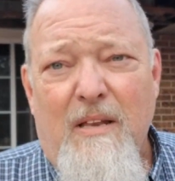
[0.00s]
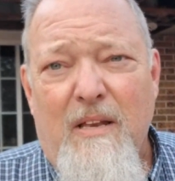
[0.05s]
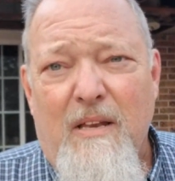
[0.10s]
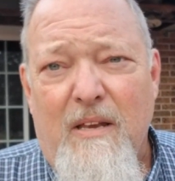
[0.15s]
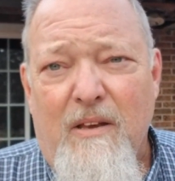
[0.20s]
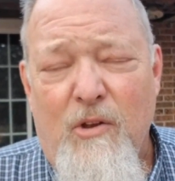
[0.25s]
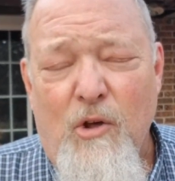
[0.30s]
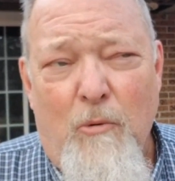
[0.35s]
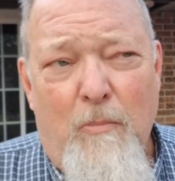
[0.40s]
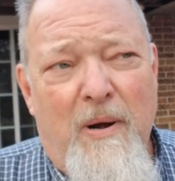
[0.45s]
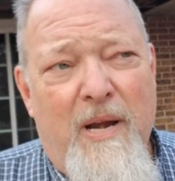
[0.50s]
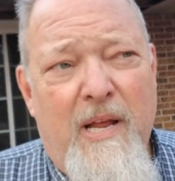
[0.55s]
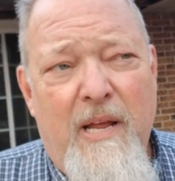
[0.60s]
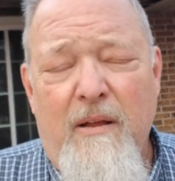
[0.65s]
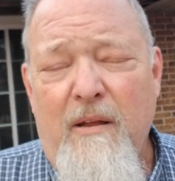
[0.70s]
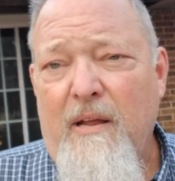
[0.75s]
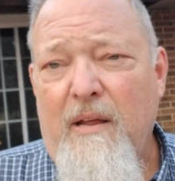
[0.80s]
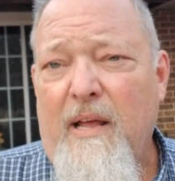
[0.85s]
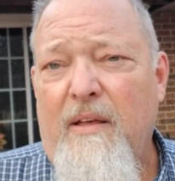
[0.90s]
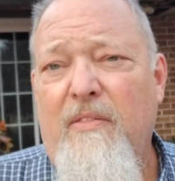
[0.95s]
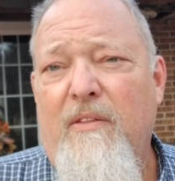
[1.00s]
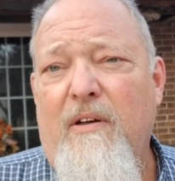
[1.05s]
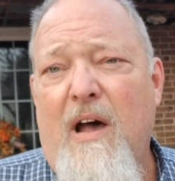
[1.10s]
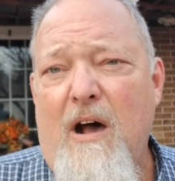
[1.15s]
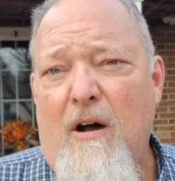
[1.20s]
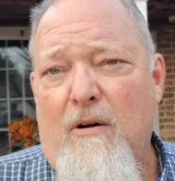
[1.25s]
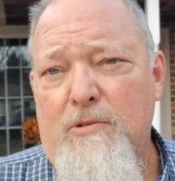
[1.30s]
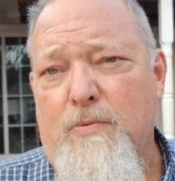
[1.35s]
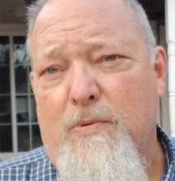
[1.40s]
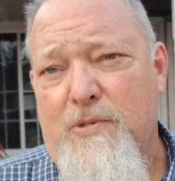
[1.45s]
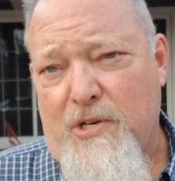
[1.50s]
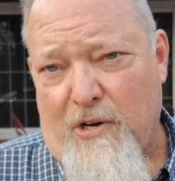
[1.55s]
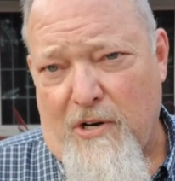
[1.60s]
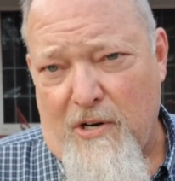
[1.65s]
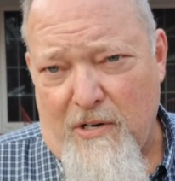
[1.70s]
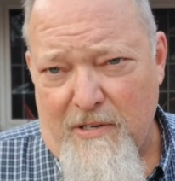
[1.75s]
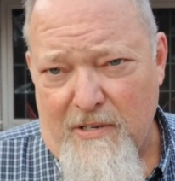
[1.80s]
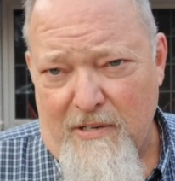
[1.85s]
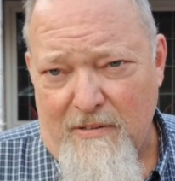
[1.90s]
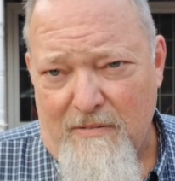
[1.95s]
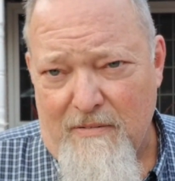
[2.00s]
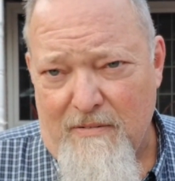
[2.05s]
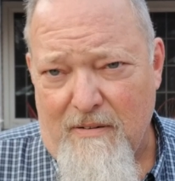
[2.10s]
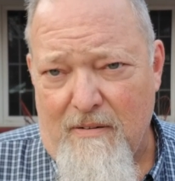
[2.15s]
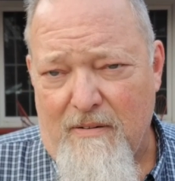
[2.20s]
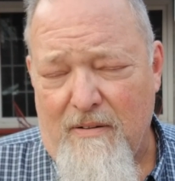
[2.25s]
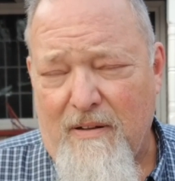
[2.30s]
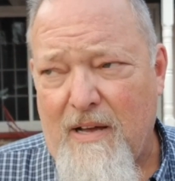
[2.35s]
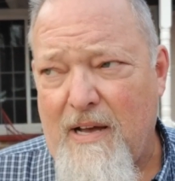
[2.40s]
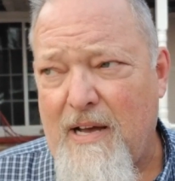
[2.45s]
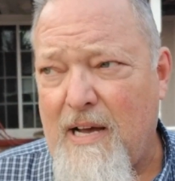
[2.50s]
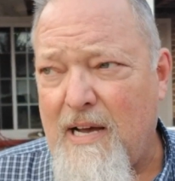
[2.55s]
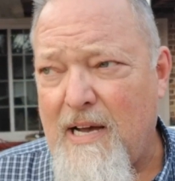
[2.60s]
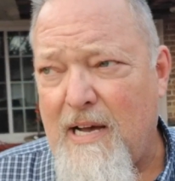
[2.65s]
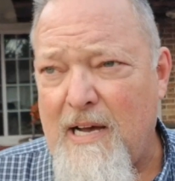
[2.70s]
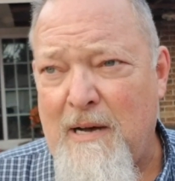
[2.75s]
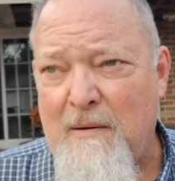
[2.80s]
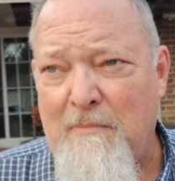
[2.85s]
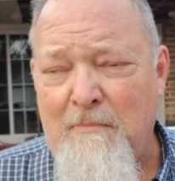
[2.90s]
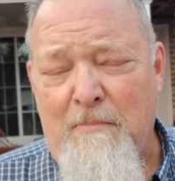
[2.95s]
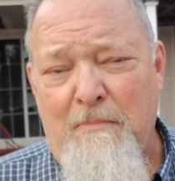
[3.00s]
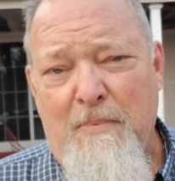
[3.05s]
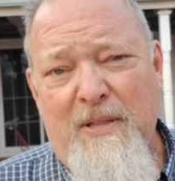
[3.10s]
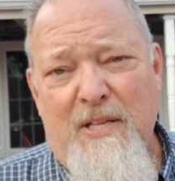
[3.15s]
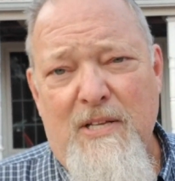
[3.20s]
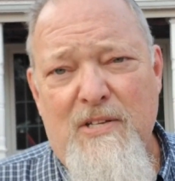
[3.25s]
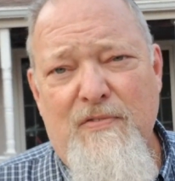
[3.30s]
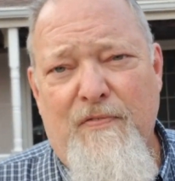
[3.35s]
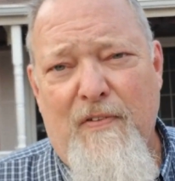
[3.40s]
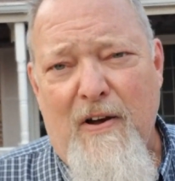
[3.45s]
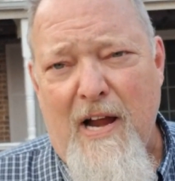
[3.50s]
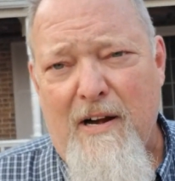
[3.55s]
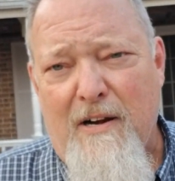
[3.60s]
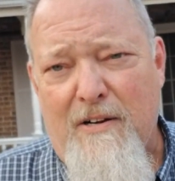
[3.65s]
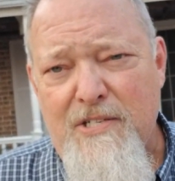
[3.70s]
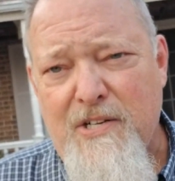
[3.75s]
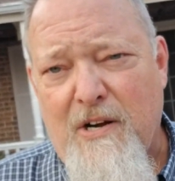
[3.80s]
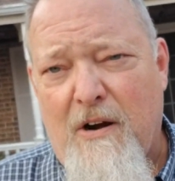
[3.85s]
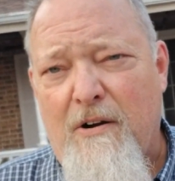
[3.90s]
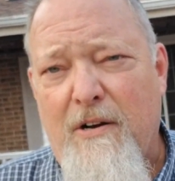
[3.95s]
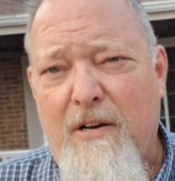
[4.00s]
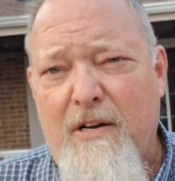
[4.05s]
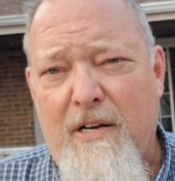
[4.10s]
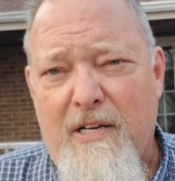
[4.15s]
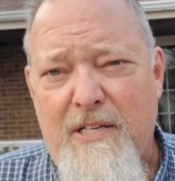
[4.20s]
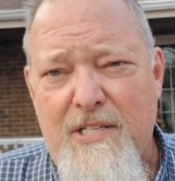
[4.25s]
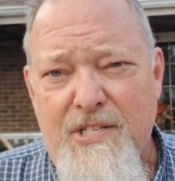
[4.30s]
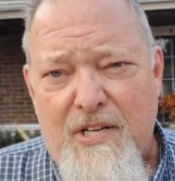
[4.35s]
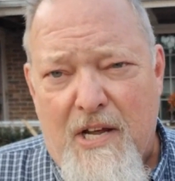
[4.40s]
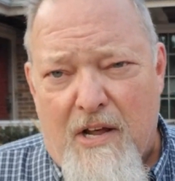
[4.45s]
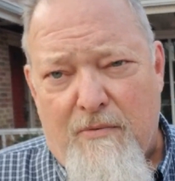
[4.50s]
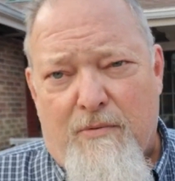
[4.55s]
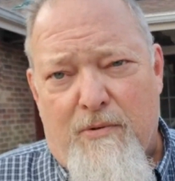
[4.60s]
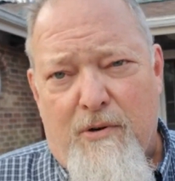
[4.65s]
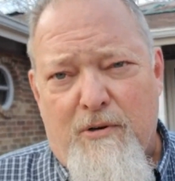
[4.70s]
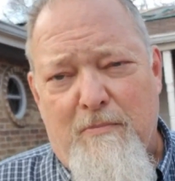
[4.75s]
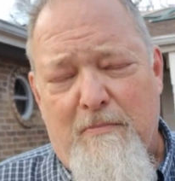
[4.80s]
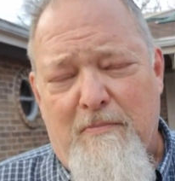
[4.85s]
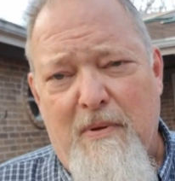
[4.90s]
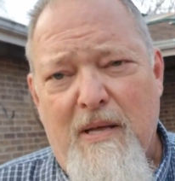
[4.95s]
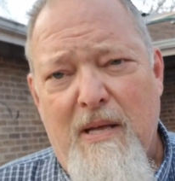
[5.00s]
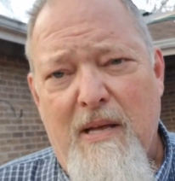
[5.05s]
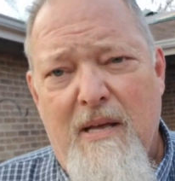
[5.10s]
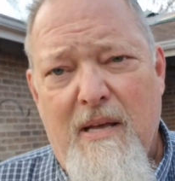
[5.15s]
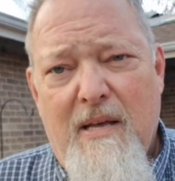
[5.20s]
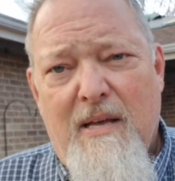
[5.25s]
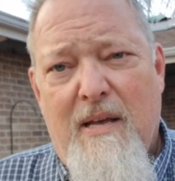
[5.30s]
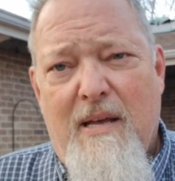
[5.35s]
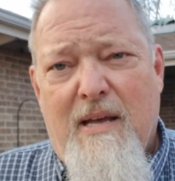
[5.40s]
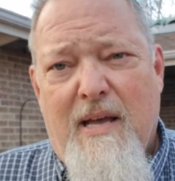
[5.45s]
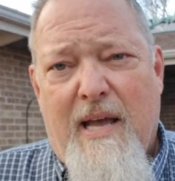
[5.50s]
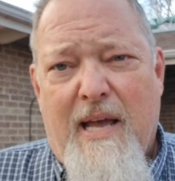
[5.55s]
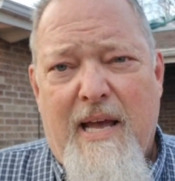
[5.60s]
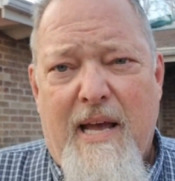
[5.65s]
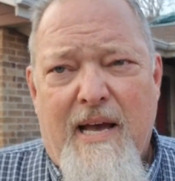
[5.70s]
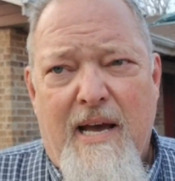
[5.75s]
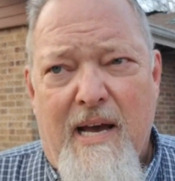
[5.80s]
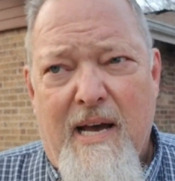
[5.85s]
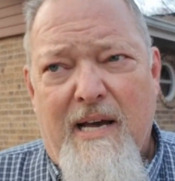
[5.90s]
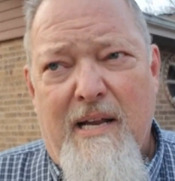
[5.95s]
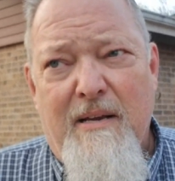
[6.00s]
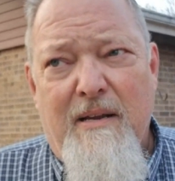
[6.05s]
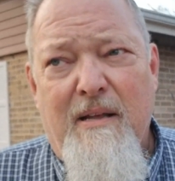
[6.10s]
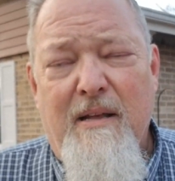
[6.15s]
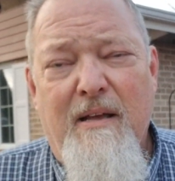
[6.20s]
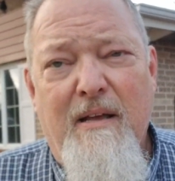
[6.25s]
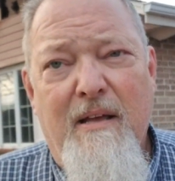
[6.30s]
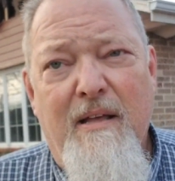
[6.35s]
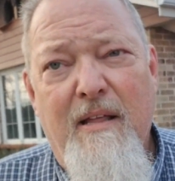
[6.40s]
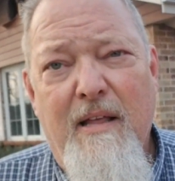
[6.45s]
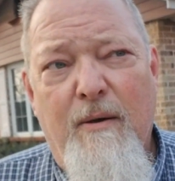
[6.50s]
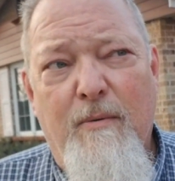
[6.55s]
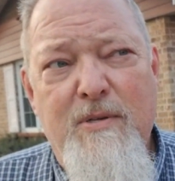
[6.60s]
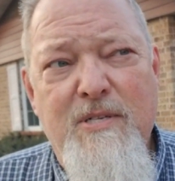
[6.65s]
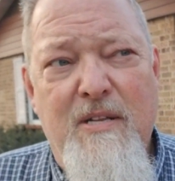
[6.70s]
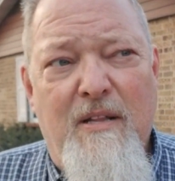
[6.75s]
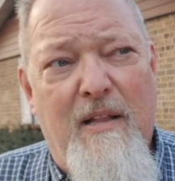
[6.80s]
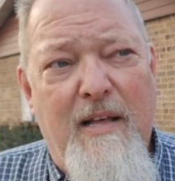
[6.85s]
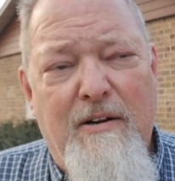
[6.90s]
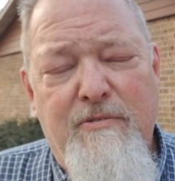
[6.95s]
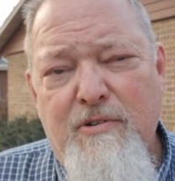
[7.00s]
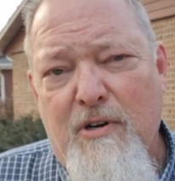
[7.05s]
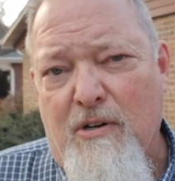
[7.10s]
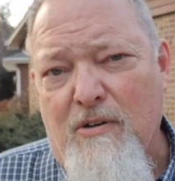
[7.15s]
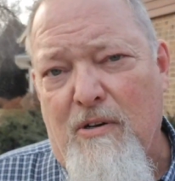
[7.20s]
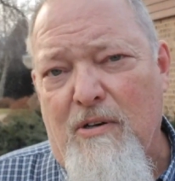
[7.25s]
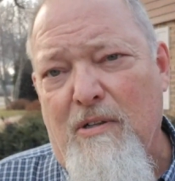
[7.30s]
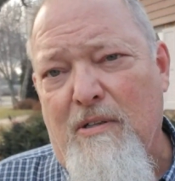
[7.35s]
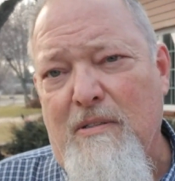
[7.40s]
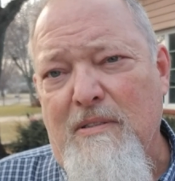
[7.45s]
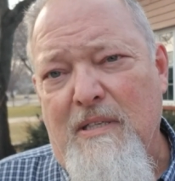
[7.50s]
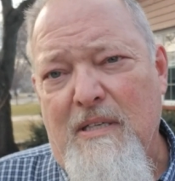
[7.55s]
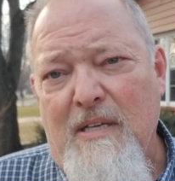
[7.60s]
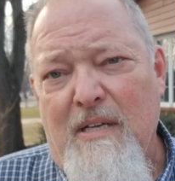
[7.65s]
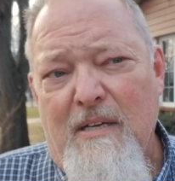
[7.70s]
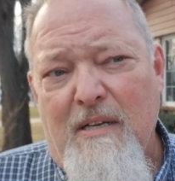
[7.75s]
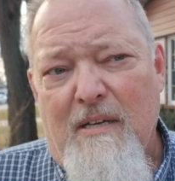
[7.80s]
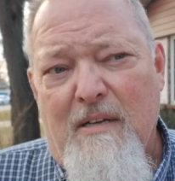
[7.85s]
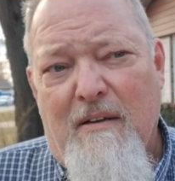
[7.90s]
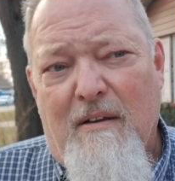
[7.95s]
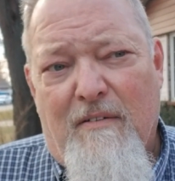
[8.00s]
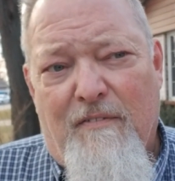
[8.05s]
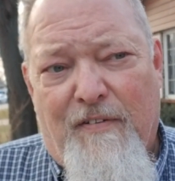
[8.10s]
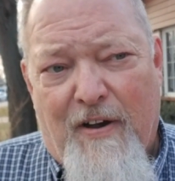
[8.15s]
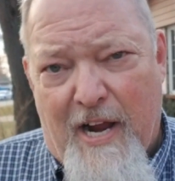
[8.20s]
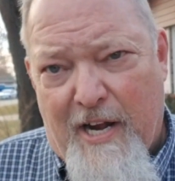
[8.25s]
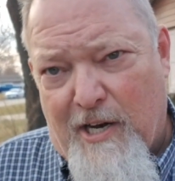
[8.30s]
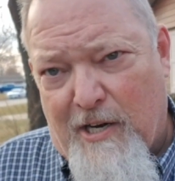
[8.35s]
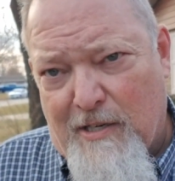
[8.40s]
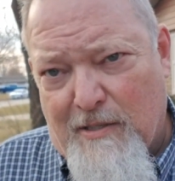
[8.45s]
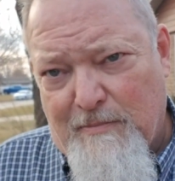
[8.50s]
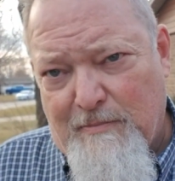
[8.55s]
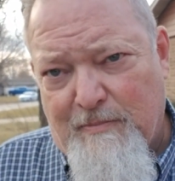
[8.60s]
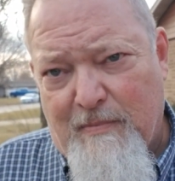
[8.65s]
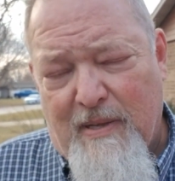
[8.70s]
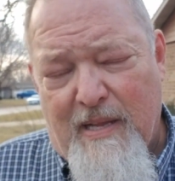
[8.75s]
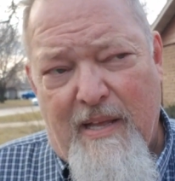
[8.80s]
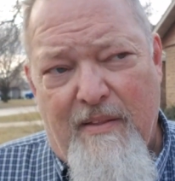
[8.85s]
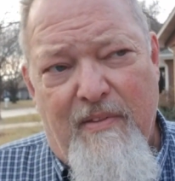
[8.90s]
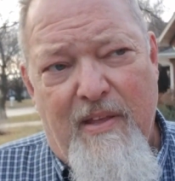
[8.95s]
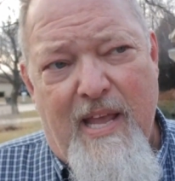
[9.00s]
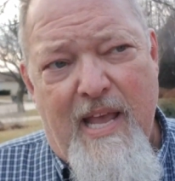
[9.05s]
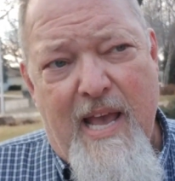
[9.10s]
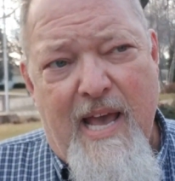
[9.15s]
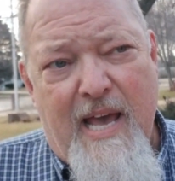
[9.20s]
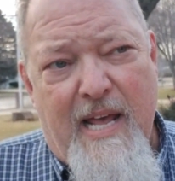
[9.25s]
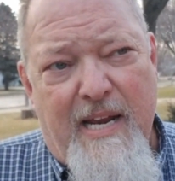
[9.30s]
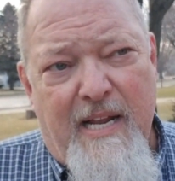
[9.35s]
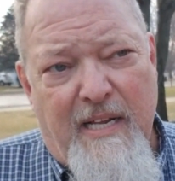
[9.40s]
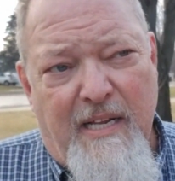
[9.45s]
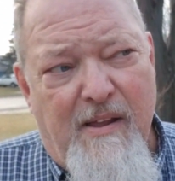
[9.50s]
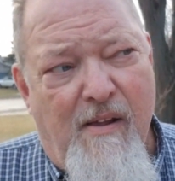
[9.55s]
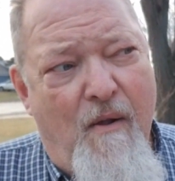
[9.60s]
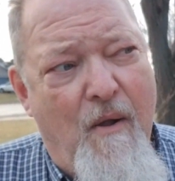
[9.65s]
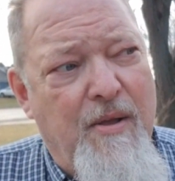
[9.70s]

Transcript: nobody in the house was hurt, but this fire started in a sunroom, and it was electrical fire in the attic.